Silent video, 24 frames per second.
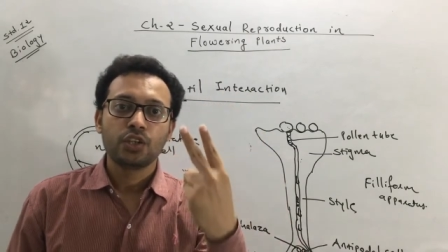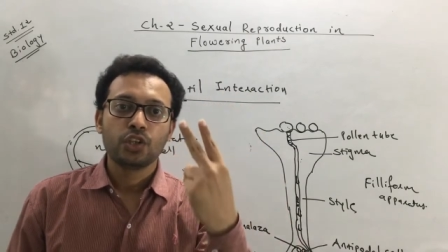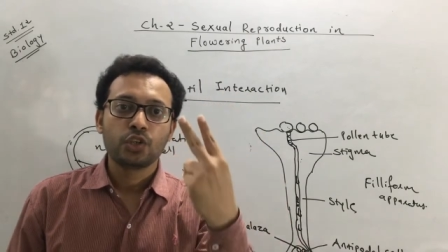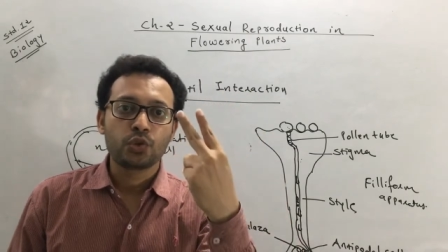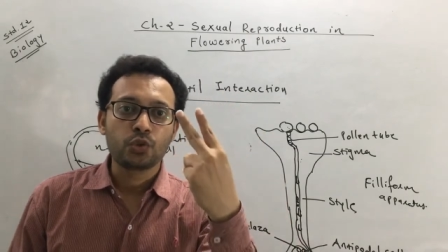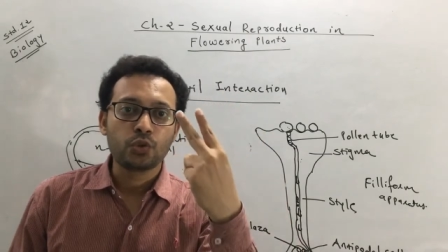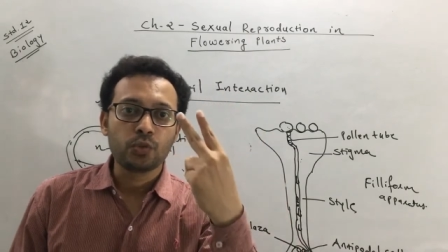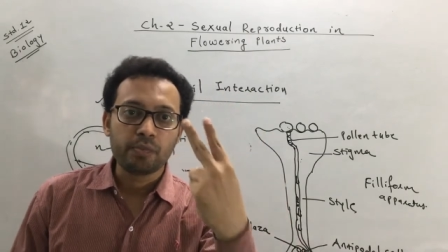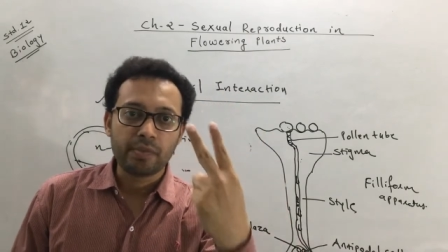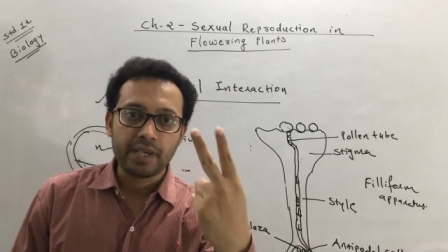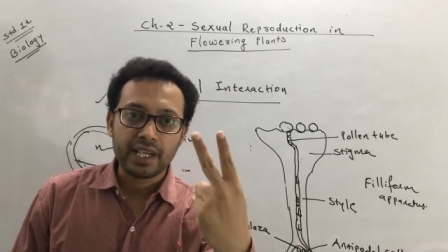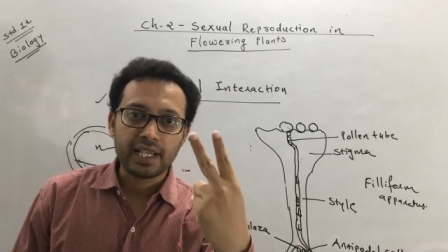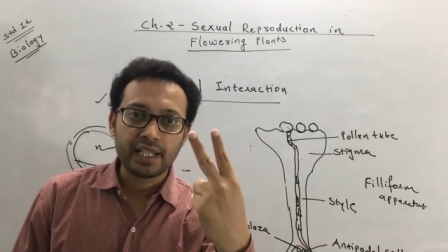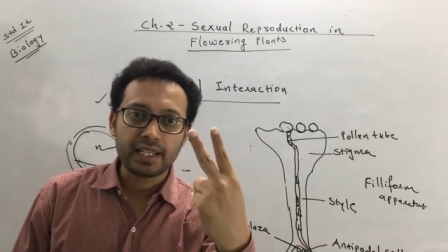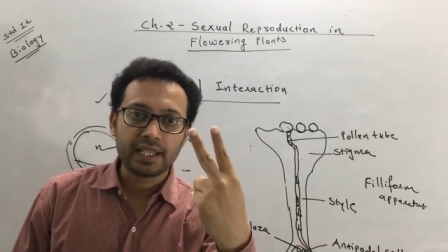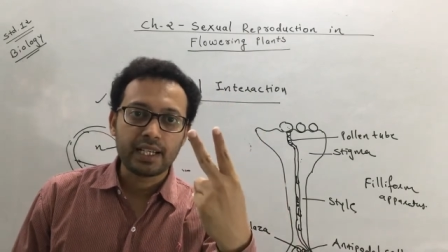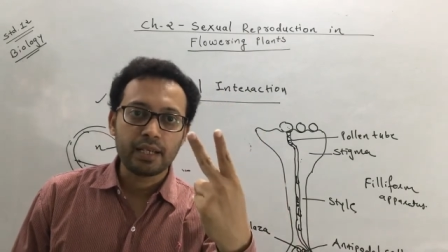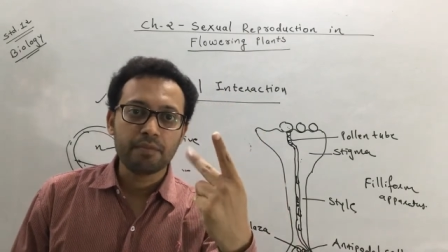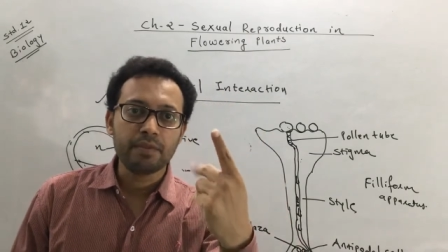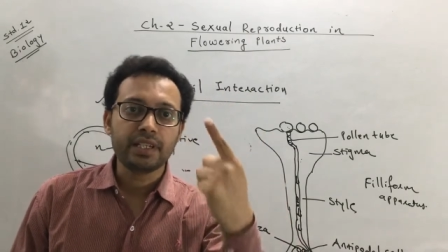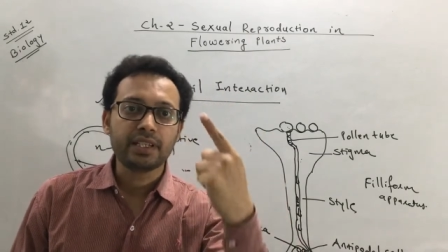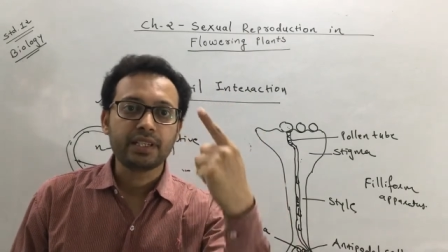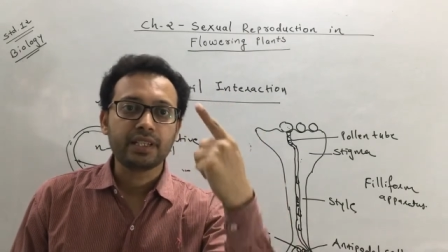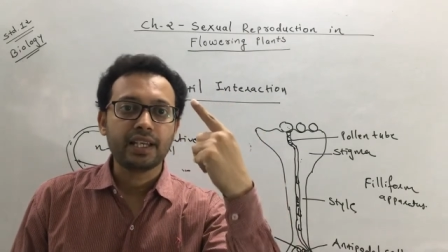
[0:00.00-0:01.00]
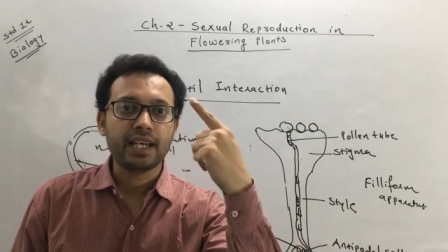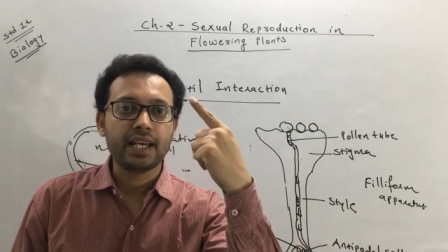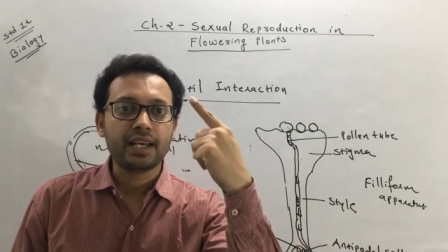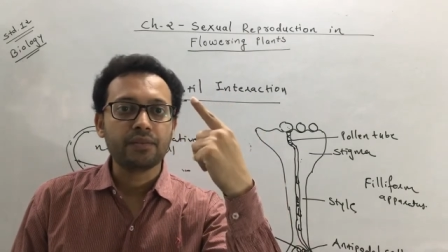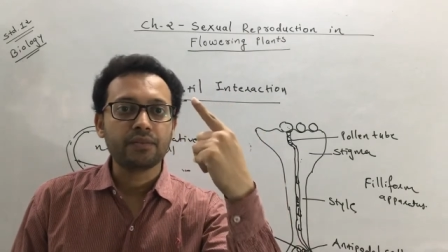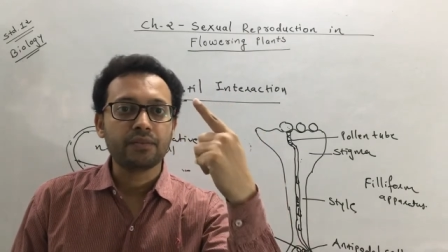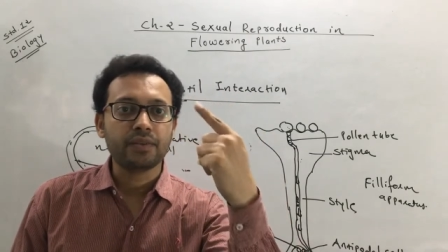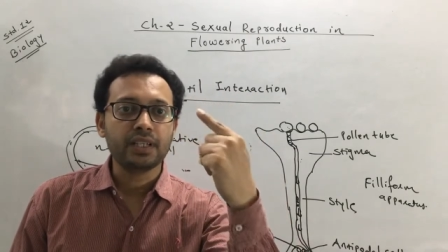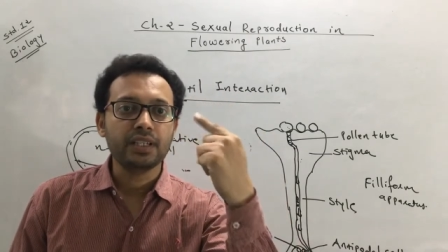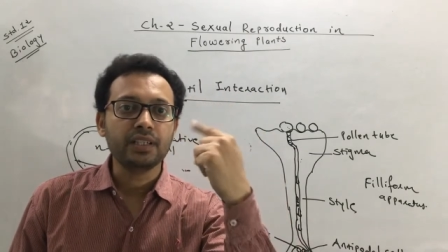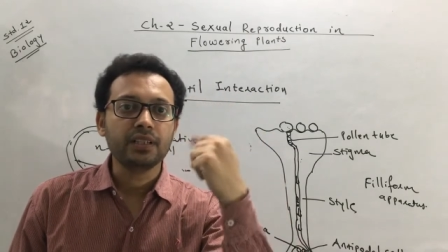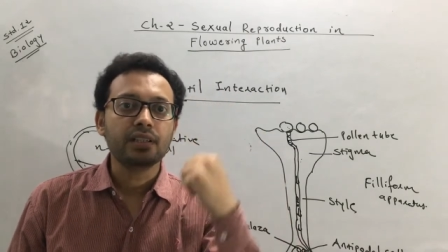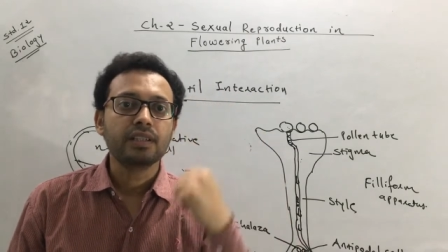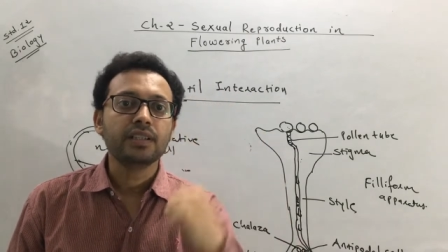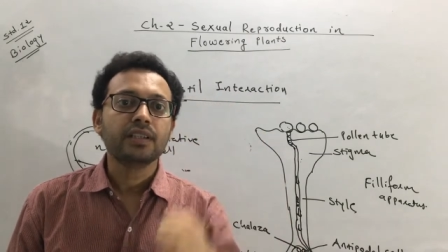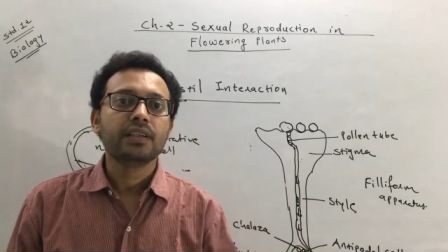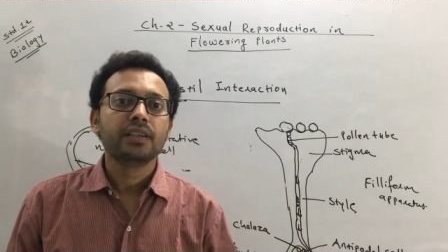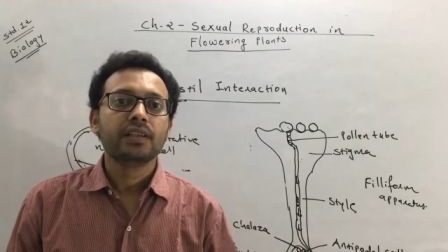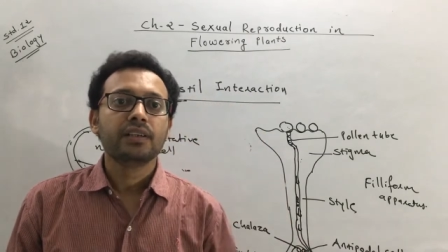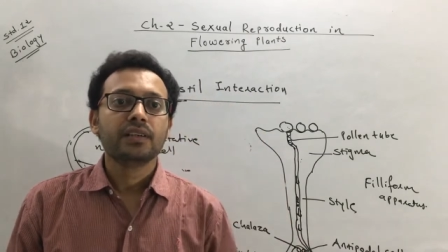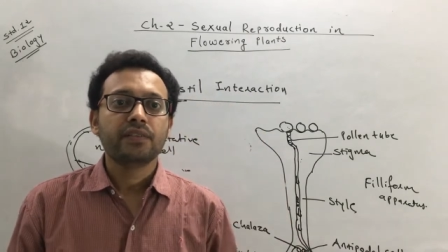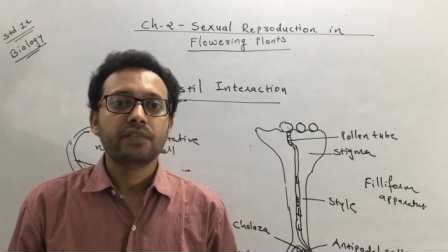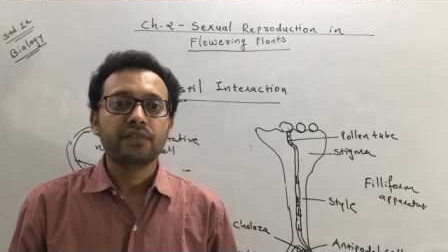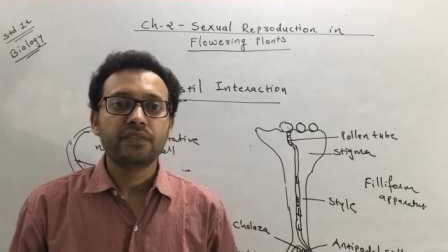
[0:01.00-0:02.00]
two male gamete and
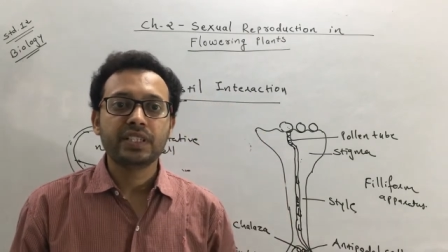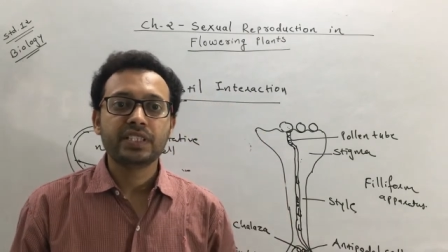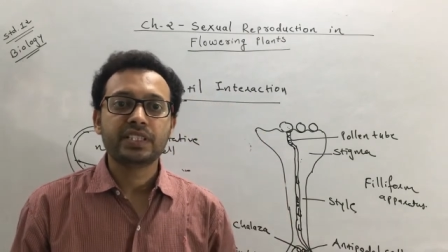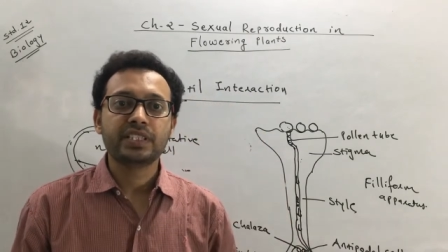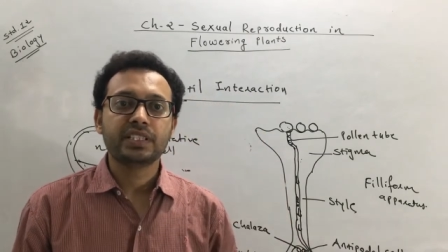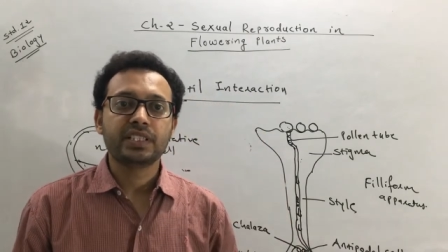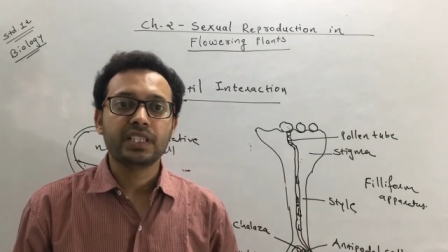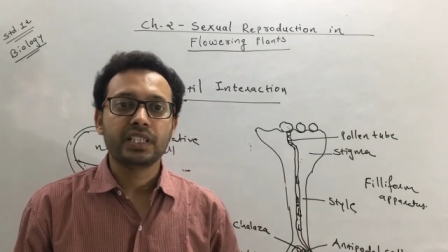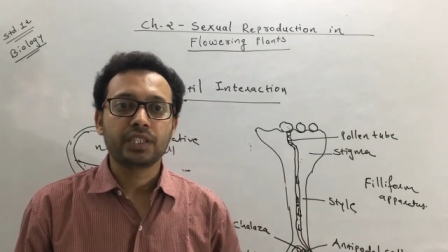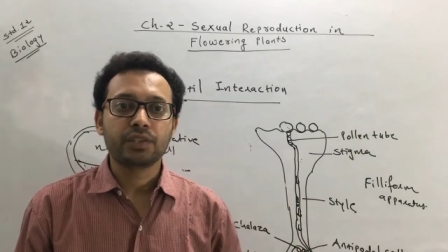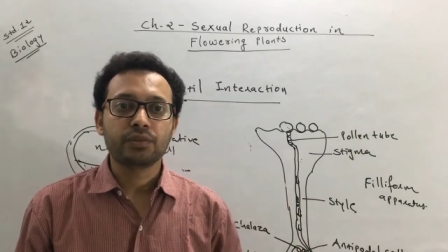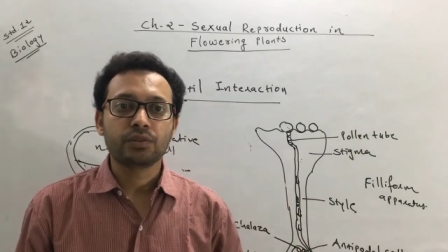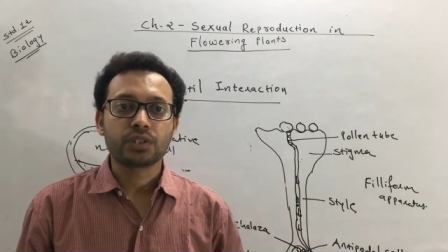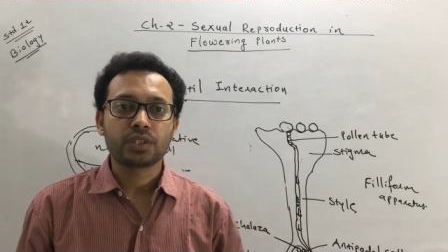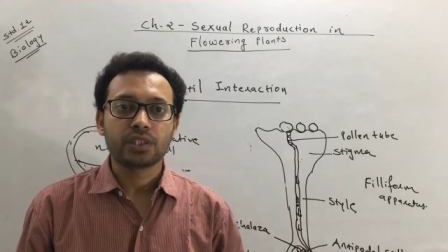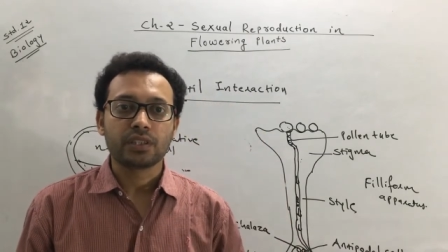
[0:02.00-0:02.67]
one vegetative